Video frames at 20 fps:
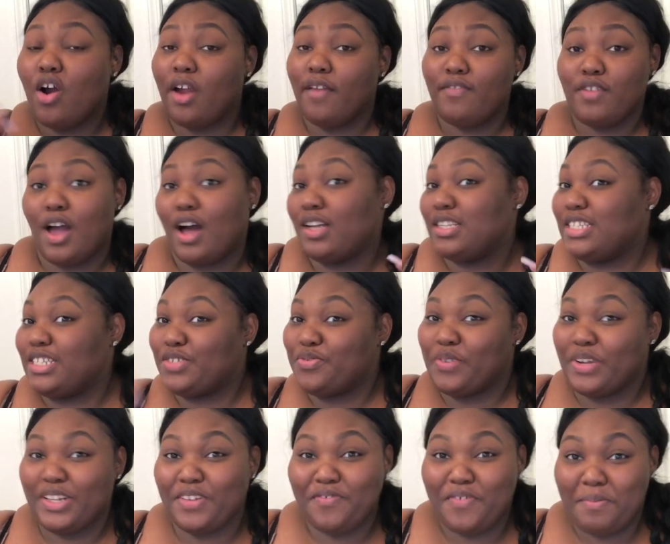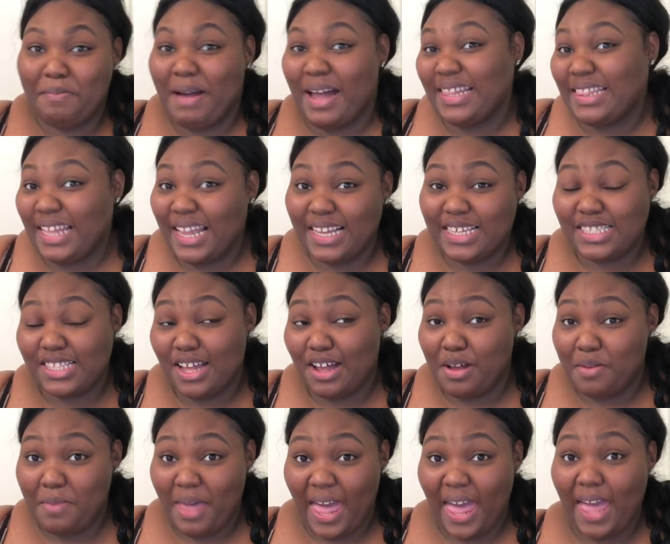or if y'all just ready for my next
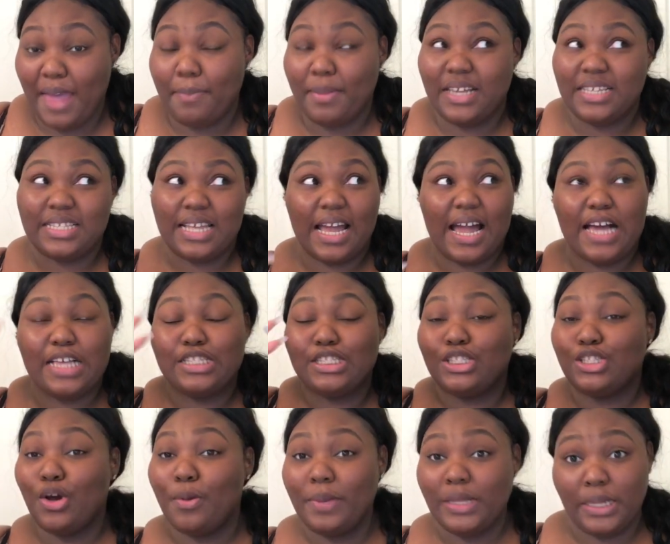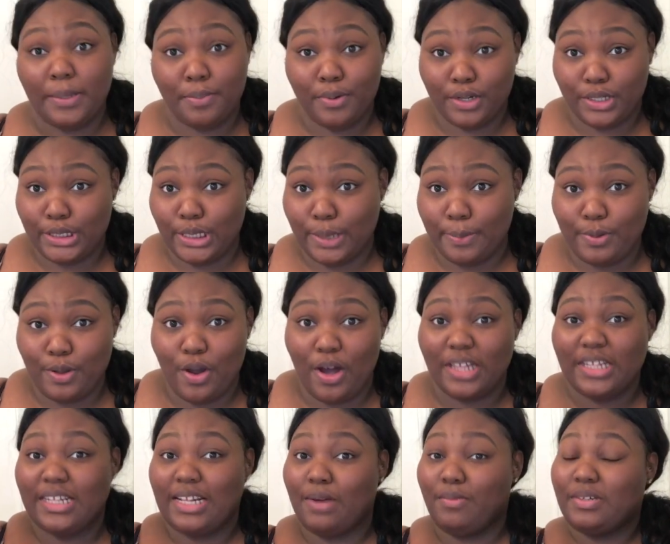hack, because I got so many booked up,
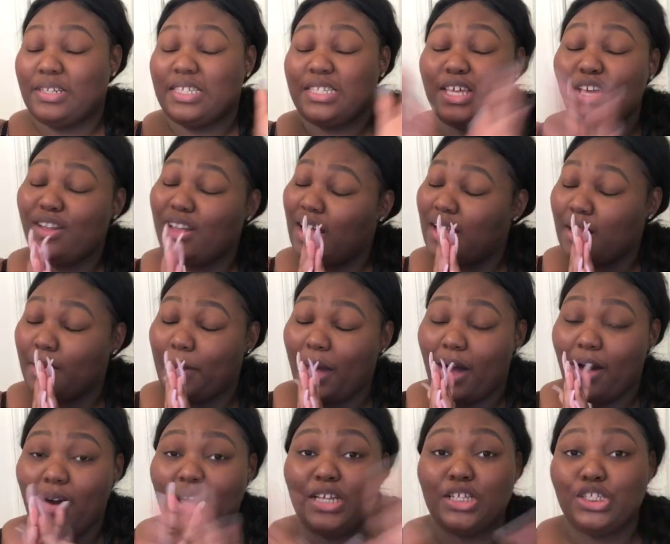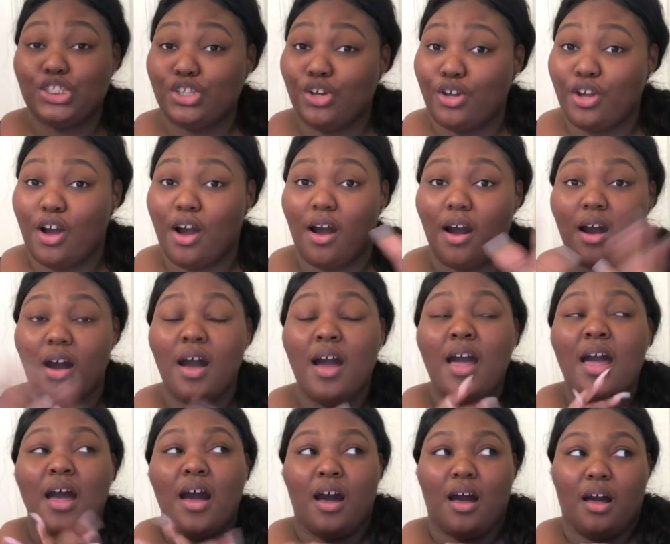y'all, that I want to tell y'all about and show y'all,
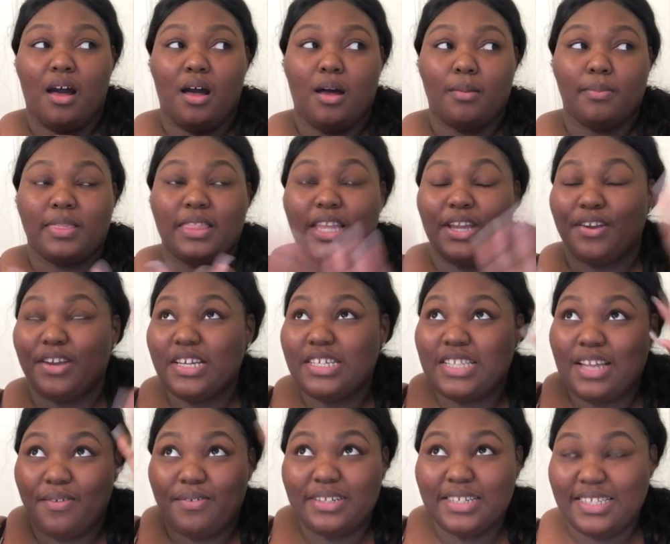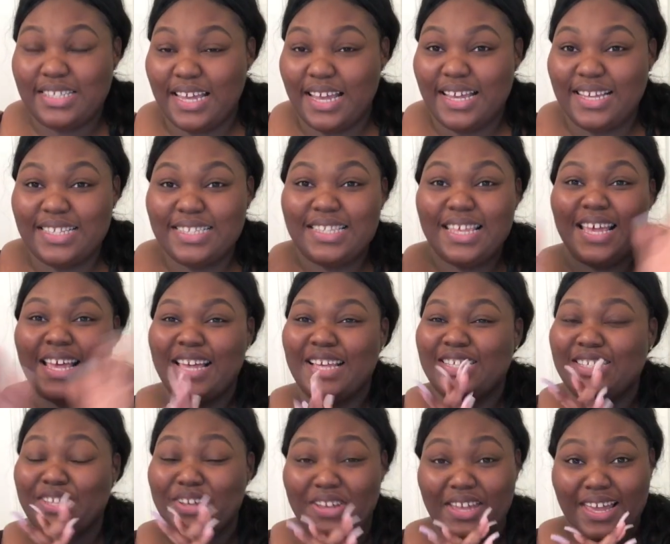theories I want to test.
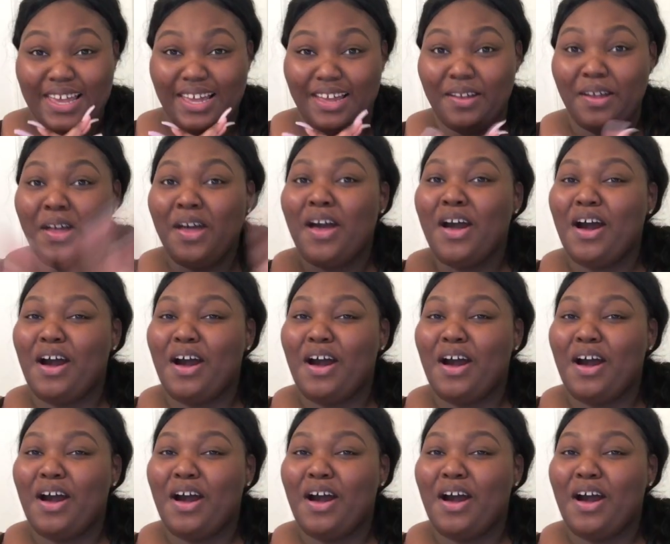So yeah,